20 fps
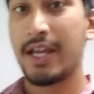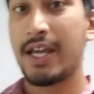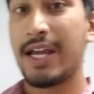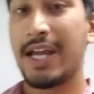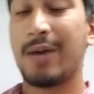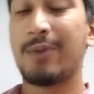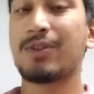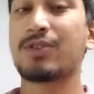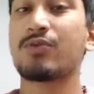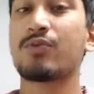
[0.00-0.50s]

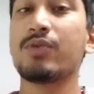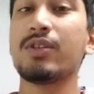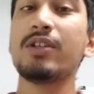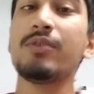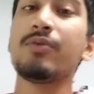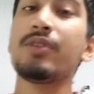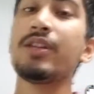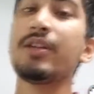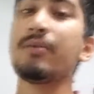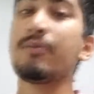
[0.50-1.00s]
And what's really,
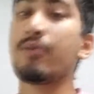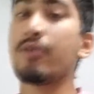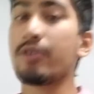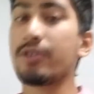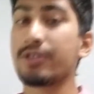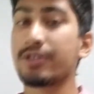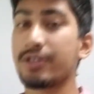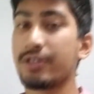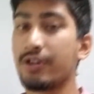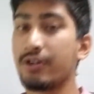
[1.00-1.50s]
really
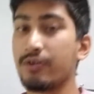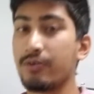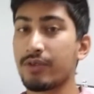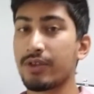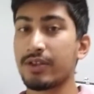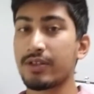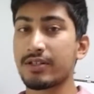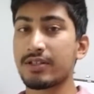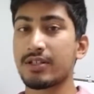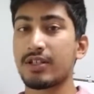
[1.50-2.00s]
important to note
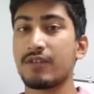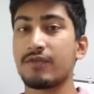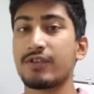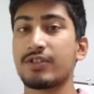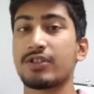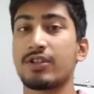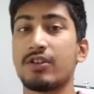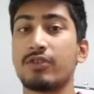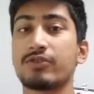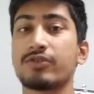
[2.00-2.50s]
with this stuff
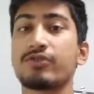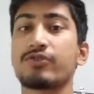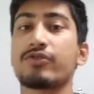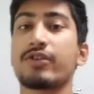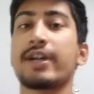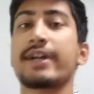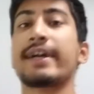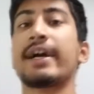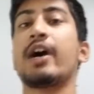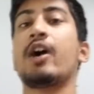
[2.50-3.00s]
is also
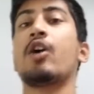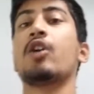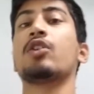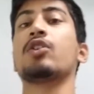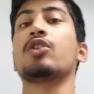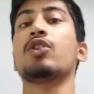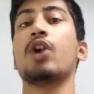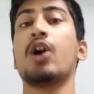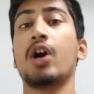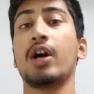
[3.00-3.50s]
track how
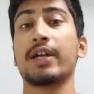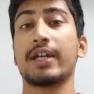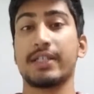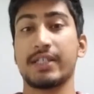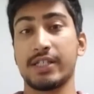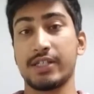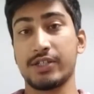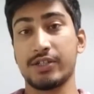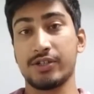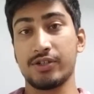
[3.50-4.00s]
long it
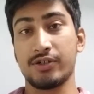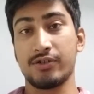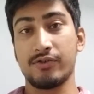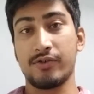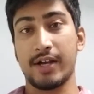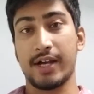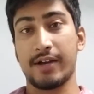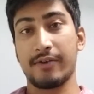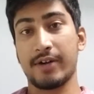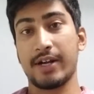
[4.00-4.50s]
takes you to do
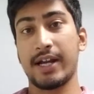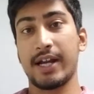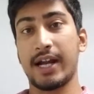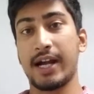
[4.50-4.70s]
that, right?